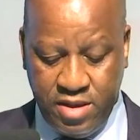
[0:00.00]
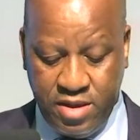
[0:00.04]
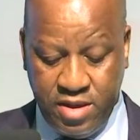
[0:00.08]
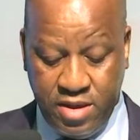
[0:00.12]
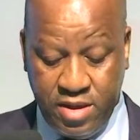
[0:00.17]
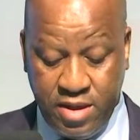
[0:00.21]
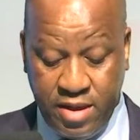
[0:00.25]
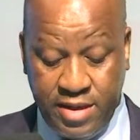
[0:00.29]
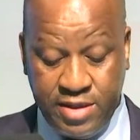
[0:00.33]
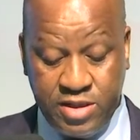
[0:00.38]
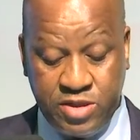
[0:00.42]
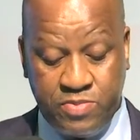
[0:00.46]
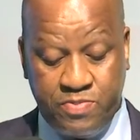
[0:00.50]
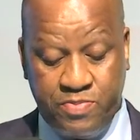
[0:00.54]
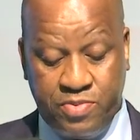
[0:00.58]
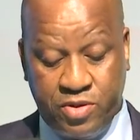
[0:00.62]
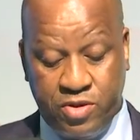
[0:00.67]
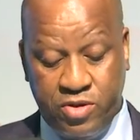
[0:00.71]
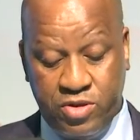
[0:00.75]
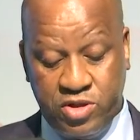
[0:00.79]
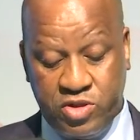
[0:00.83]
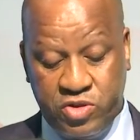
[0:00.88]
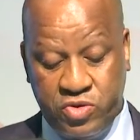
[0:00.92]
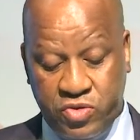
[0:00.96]
has
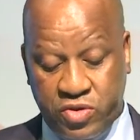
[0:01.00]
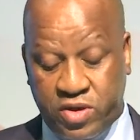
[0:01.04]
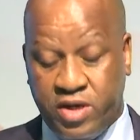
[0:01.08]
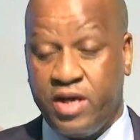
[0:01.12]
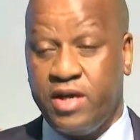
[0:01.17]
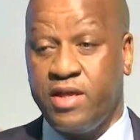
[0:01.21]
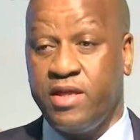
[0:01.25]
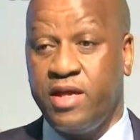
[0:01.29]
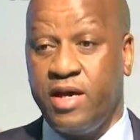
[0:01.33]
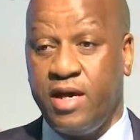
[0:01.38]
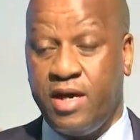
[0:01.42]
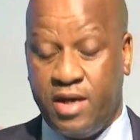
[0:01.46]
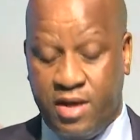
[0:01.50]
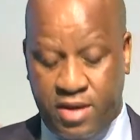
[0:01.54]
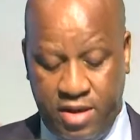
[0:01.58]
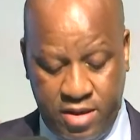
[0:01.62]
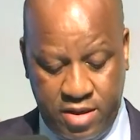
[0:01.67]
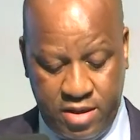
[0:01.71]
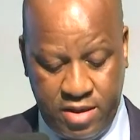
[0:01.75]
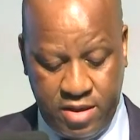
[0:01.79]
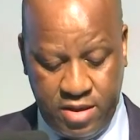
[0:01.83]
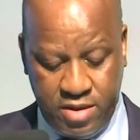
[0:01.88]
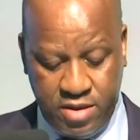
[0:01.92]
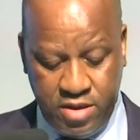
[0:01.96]
brought together
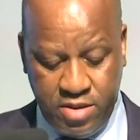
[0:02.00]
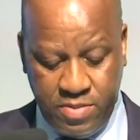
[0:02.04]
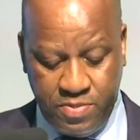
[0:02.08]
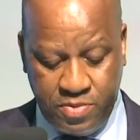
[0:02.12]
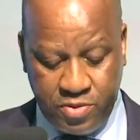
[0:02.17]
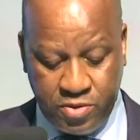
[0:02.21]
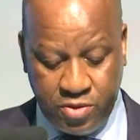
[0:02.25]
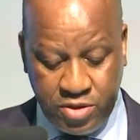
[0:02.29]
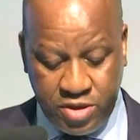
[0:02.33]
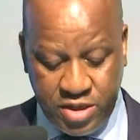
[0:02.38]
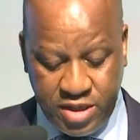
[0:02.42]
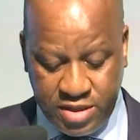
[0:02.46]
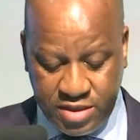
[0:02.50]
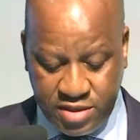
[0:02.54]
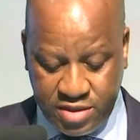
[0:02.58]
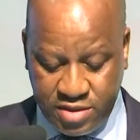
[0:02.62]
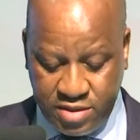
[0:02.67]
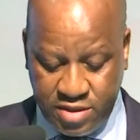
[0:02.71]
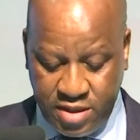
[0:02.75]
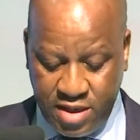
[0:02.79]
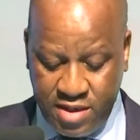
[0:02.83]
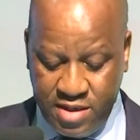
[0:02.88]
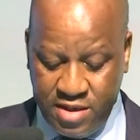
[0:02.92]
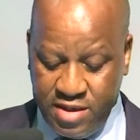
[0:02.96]
the
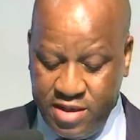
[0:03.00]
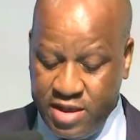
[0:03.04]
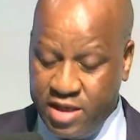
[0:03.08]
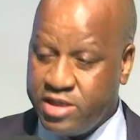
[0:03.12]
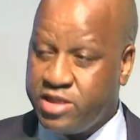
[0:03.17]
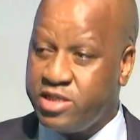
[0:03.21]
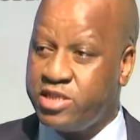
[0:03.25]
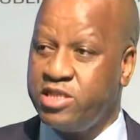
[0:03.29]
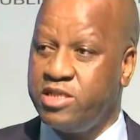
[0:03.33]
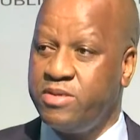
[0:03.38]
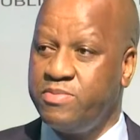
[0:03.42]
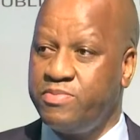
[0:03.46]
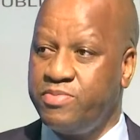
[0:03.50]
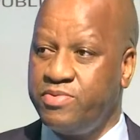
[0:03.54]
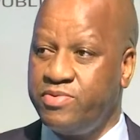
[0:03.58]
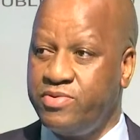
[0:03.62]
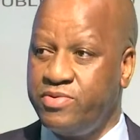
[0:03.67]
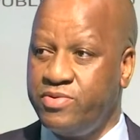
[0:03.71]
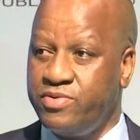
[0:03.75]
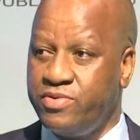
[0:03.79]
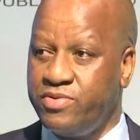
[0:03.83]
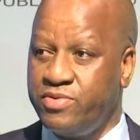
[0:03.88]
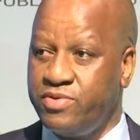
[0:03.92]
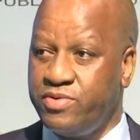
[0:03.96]
broadest leadership
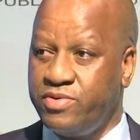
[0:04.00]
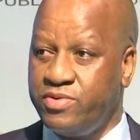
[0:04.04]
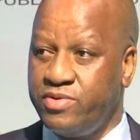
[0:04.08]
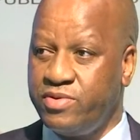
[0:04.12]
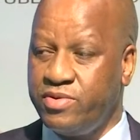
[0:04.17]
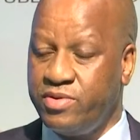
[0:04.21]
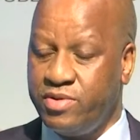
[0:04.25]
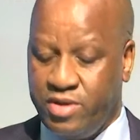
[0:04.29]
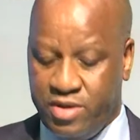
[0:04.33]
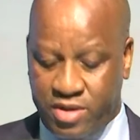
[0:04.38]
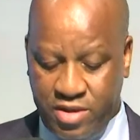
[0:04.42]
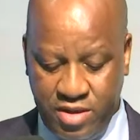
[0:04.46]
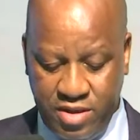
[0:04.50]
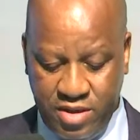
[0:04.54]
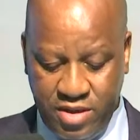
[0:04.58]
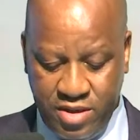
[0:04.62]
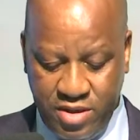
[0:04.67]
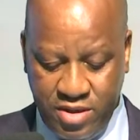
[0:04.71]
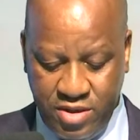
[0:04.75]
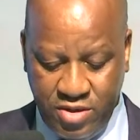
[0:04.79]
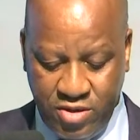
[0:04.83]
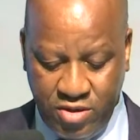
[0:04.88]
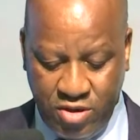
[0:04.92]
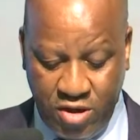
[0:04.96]

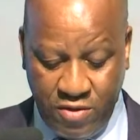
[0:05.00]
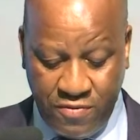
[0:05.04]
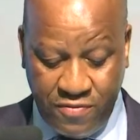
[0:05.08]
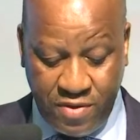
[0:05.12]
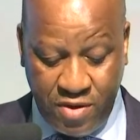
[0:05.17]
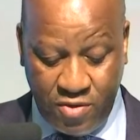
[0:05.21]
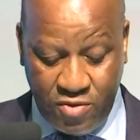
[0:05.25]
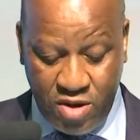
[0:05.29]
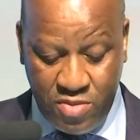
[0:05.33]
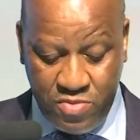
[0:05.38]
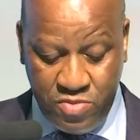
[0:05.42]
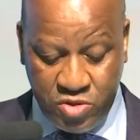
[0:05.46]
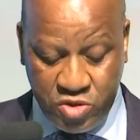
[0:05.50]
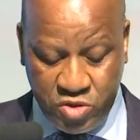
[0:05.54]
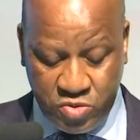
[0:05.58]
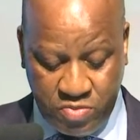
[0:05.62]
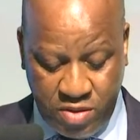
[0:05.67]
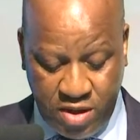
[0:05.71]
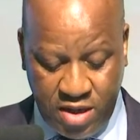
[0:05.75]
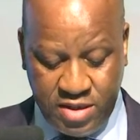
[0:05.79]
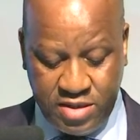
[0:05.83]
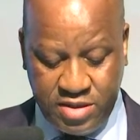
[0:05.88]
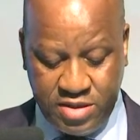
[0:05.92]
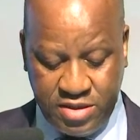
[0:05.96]
of our
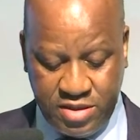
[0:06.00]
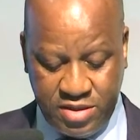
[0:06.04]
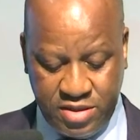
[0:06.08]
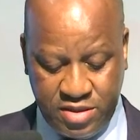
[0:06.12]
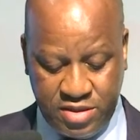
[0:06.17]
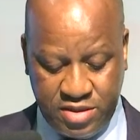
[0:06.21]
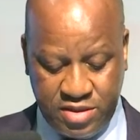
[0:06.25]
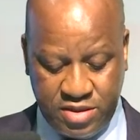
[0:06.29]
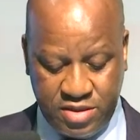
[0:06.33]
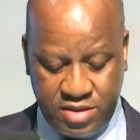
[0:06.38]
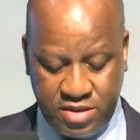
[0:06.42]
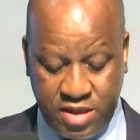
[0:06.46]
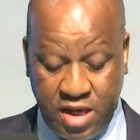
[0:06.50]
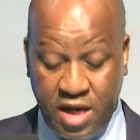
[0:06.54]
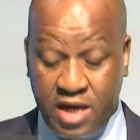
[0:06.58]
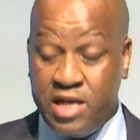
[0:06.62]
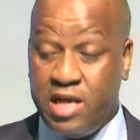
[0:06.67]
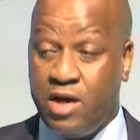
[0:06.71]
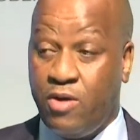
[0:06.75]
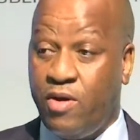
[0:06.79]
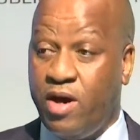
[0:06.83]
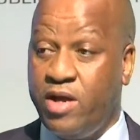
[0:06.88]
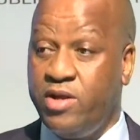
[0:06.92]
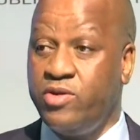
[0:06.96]
municipalities
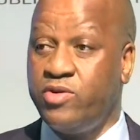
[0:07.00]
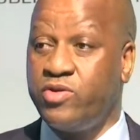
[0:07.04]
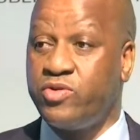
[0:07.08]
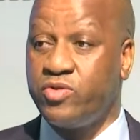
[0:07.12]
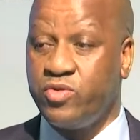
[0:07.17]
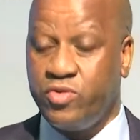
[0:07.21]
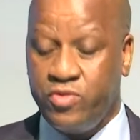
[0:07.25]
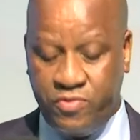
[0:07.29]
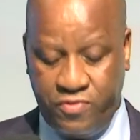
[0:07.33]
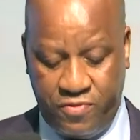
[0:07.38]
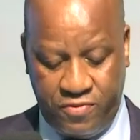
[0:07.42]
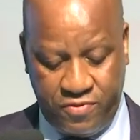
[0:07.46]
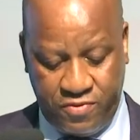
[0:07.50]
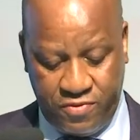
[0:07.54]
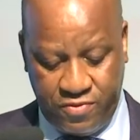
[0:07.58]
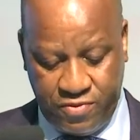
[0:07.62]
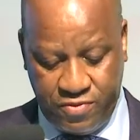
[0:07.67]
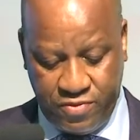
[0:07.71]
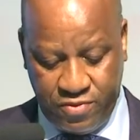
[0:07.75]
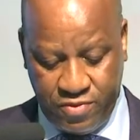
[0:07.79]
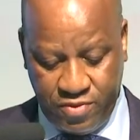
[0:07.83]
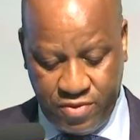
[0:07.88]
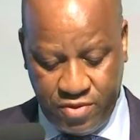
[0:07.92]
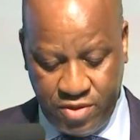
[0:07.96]
under one roof
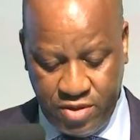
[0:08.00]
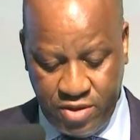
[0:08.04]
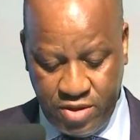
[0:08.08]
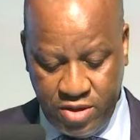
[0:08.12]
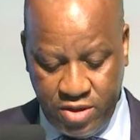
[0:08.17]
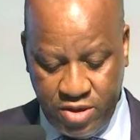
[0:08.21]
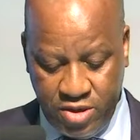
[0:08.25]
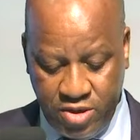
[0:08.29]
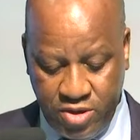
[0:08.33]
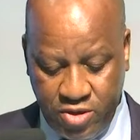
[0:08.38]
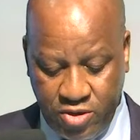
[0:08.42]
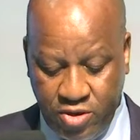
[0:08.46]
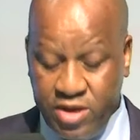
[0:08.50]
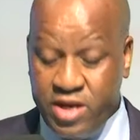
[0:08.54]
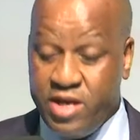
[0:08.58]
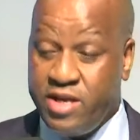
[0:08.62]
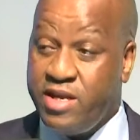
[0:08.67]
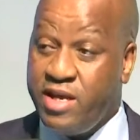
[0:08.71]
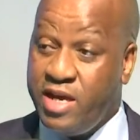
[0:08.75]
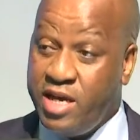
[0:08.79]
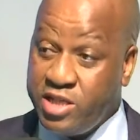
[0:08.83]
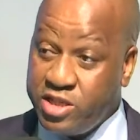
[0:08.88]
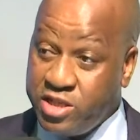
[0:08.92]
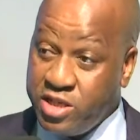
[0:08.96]
on
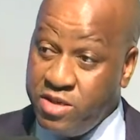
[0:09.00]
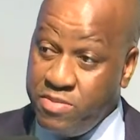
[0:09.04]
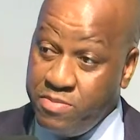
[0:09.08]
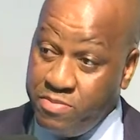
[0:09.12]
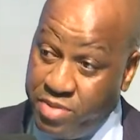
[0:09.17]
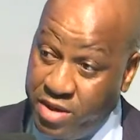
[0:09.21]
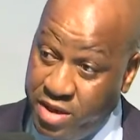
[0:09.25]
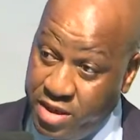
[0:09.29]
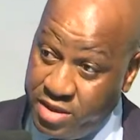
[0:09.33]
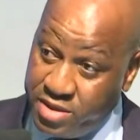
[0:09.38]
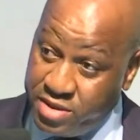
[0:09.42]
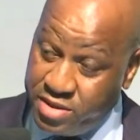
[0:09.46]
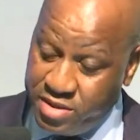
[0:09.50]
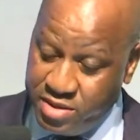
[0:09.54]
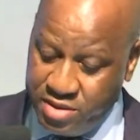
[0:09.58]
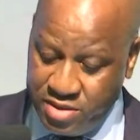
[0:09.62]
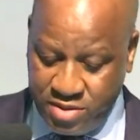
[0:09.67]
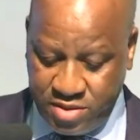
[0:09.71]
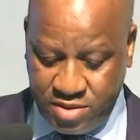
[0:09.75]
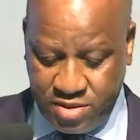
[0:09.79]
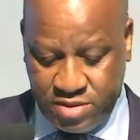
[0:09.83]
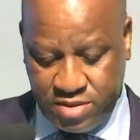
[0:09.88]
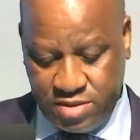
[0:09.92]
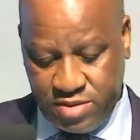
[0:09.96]
an urgent
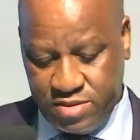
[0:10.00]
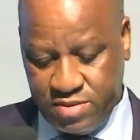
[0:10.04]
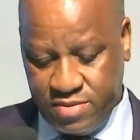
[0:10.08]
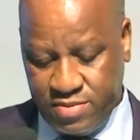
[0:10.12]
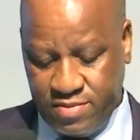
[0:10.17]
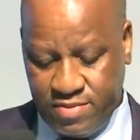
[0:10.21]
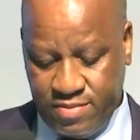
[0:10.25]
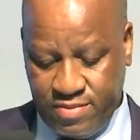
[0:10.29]
basis